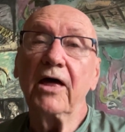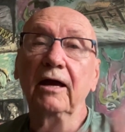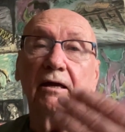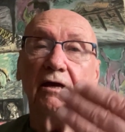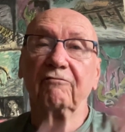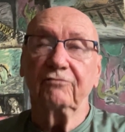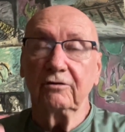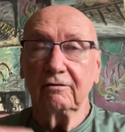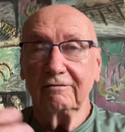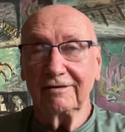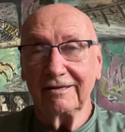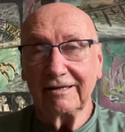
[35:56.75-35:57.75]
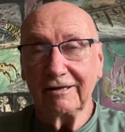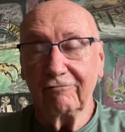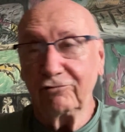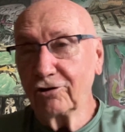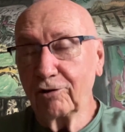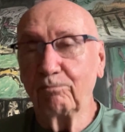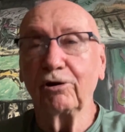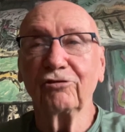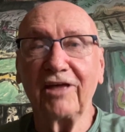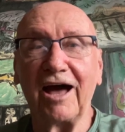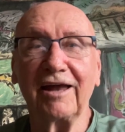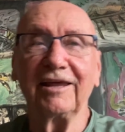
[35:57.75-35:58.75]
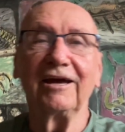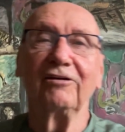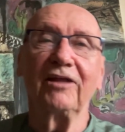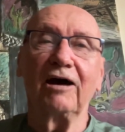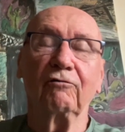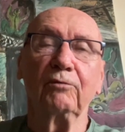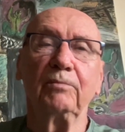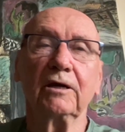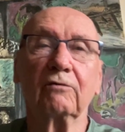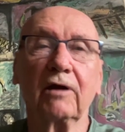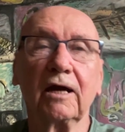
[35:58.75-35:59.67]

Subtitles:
If you could put that in, that would be